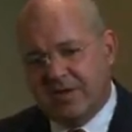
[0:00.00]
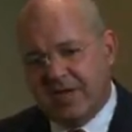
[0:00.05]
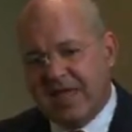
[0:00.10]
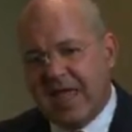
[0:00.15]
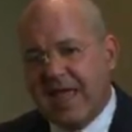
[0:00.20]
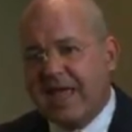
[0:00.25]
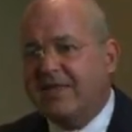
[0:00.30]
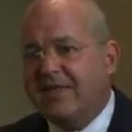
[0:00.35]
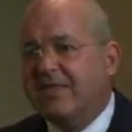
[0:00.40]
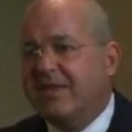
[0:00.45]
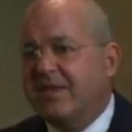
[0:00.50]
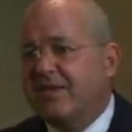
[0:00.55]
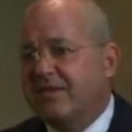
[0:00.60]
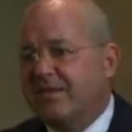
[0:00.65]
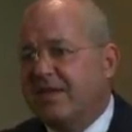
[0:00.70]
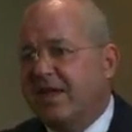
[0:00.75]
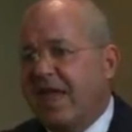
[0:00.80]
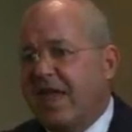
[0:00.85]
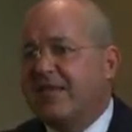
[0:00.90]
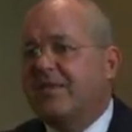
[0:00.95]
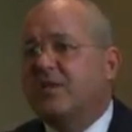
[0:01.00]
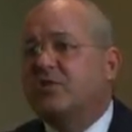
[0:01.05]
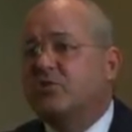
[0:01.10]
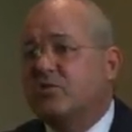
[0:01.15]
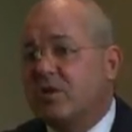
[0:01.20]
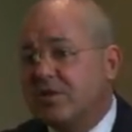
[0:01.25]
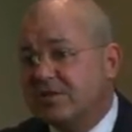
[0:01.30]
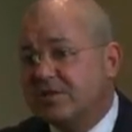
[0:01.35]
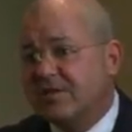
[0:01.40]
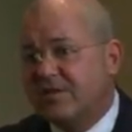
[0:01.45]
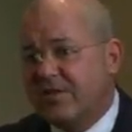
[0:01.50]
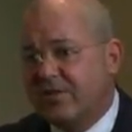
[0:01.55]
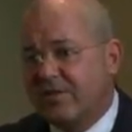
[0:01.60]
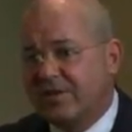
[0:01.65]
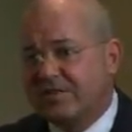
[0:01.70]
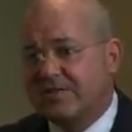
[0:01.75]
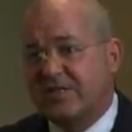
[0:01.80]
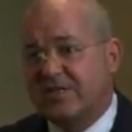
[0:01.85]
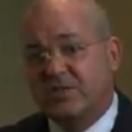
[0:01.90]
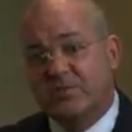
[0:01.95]
gain the trust of the
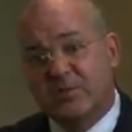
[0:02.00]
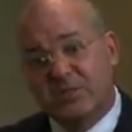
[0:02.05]
organization,